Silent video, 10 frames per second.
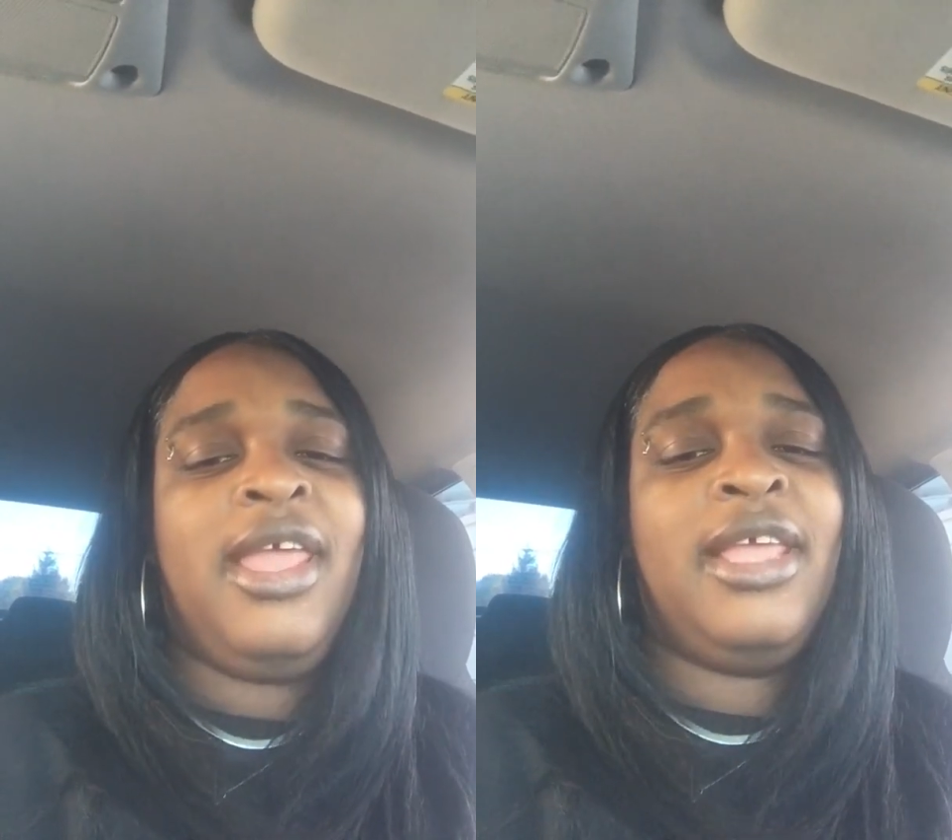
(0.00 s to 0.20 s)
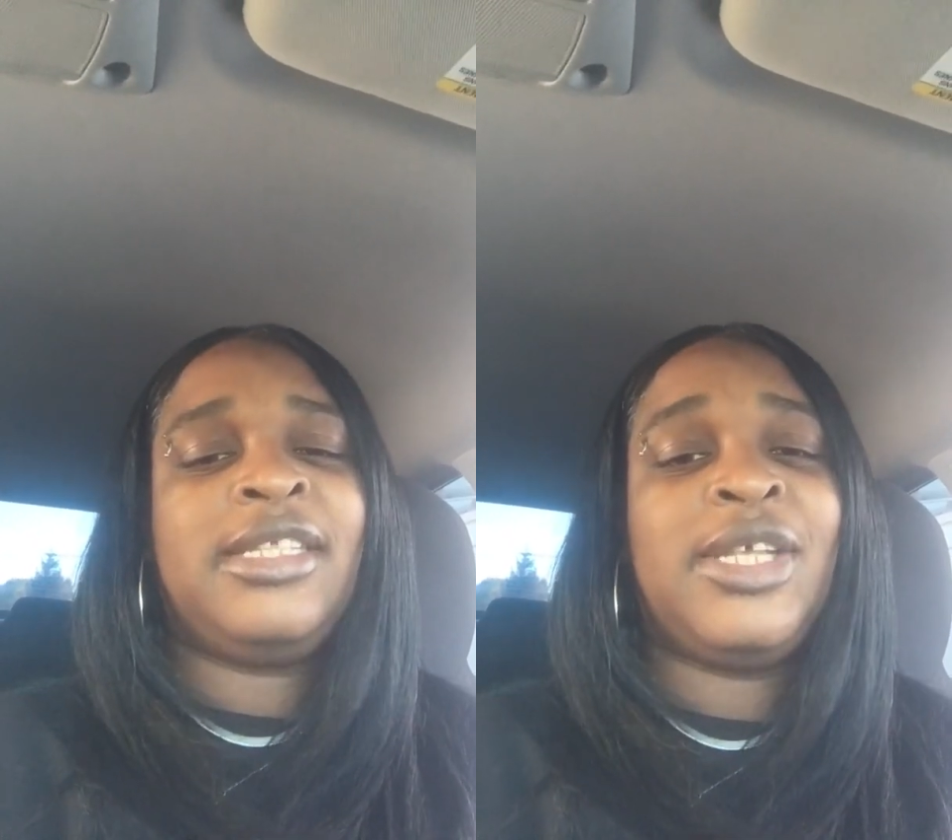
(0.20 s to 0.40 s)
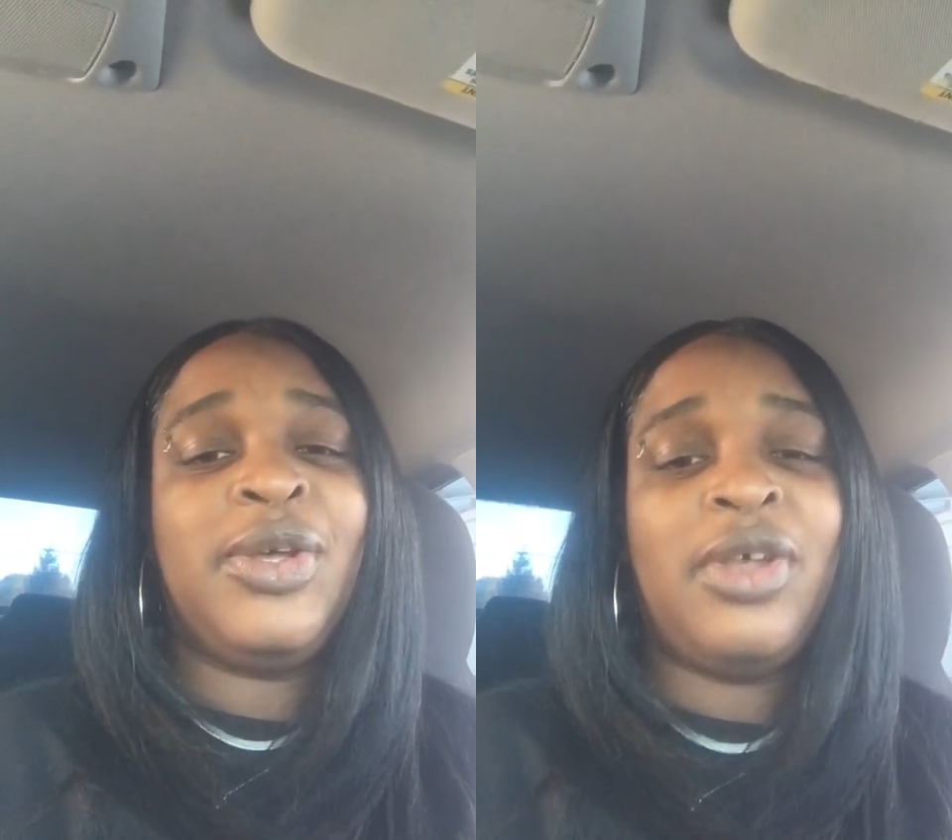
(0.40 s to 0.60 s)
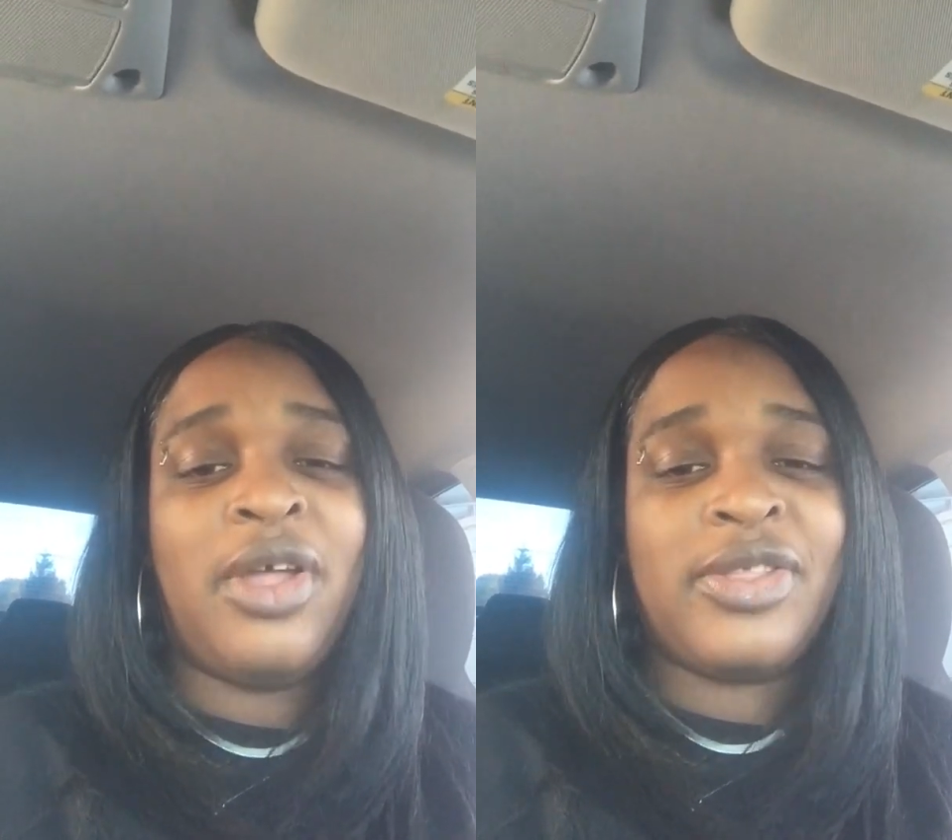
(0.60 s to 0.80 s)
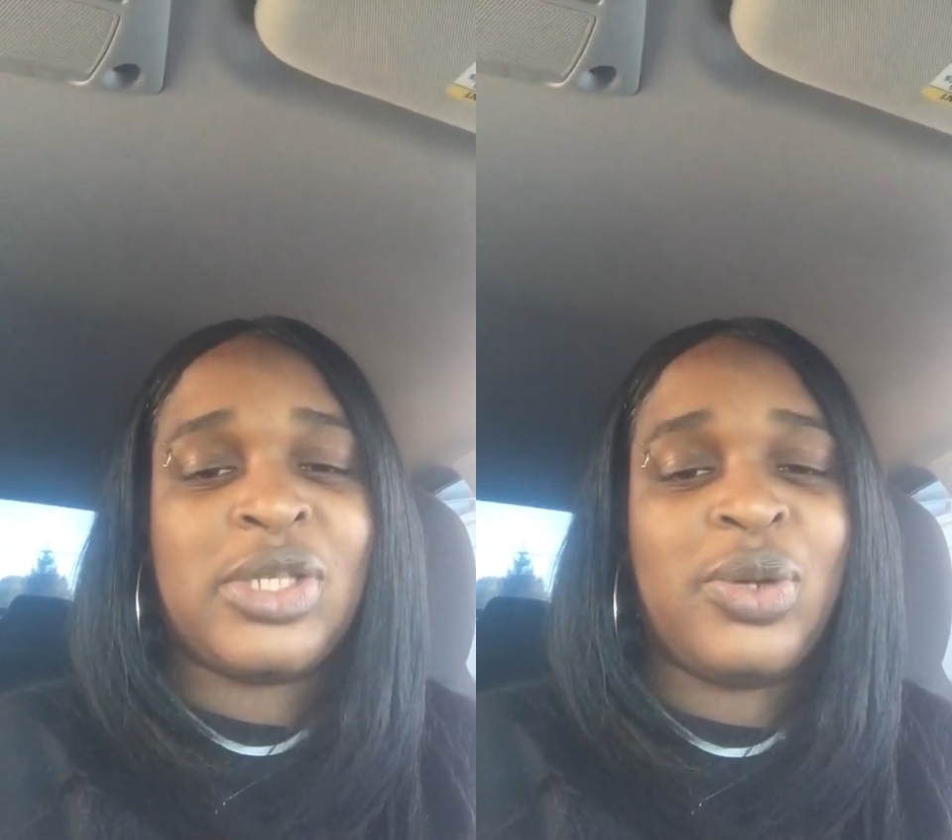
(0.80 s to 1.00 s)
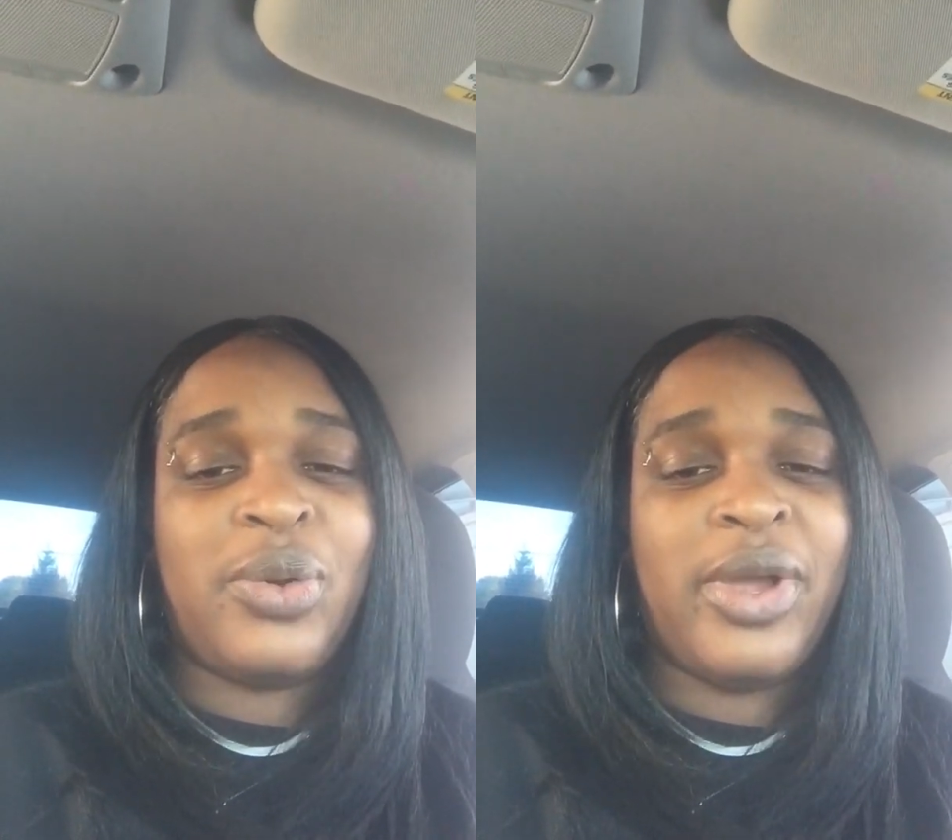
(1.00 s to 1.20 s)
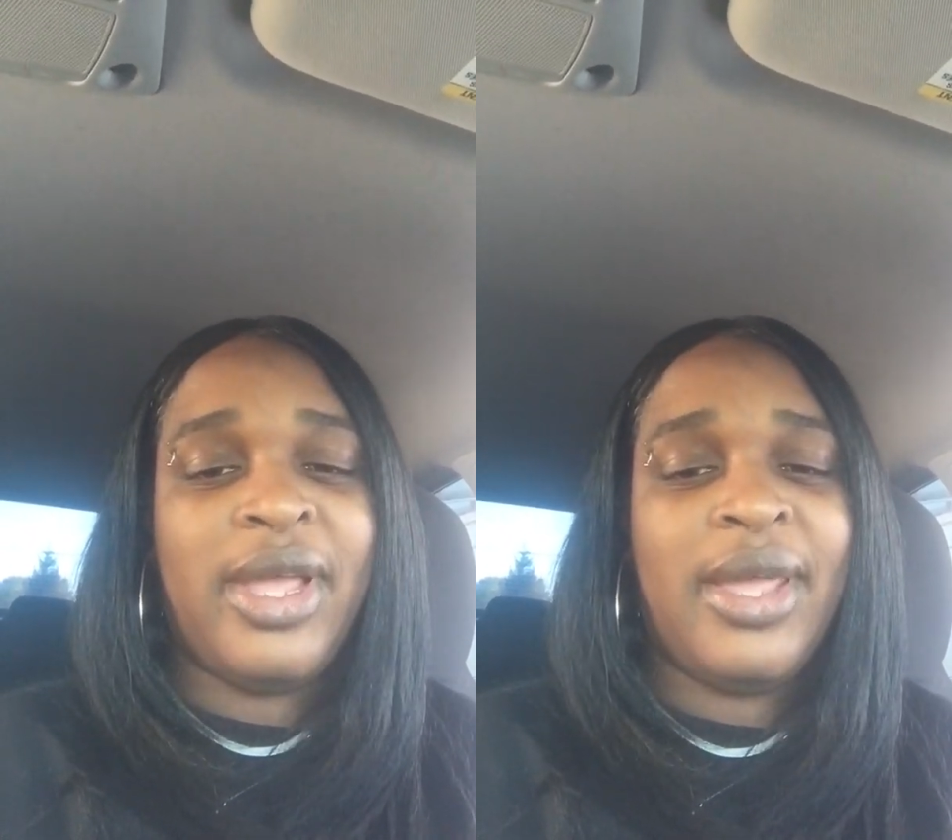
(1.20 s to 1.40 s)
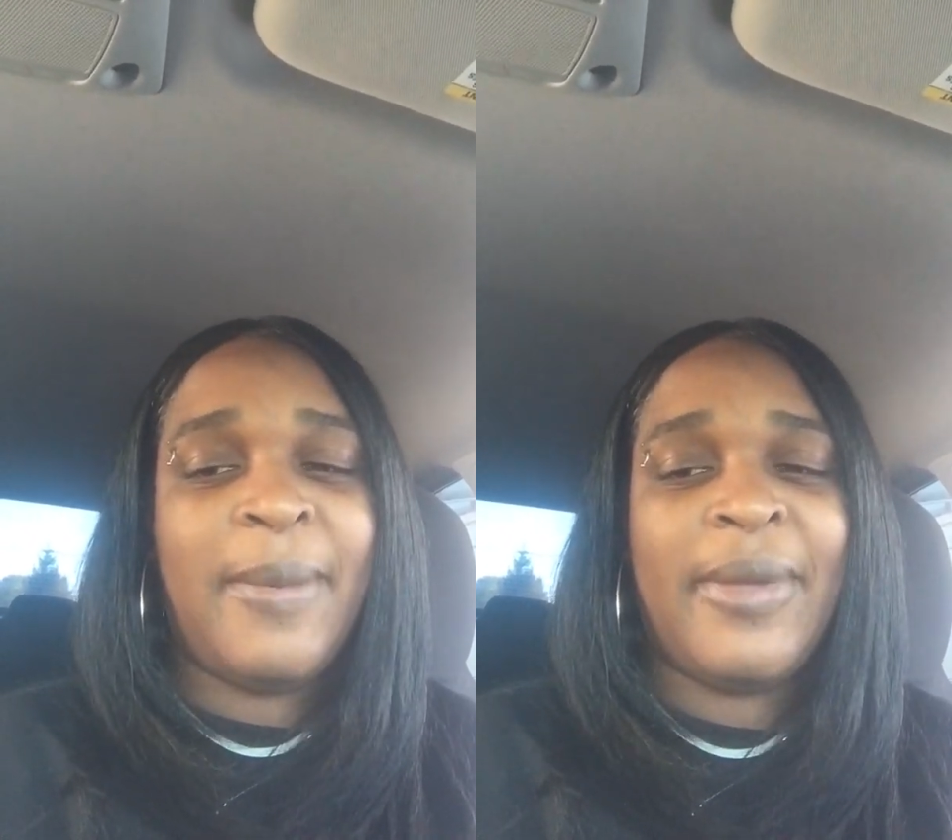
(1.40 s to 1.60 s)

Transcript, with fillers: and tell you all the story,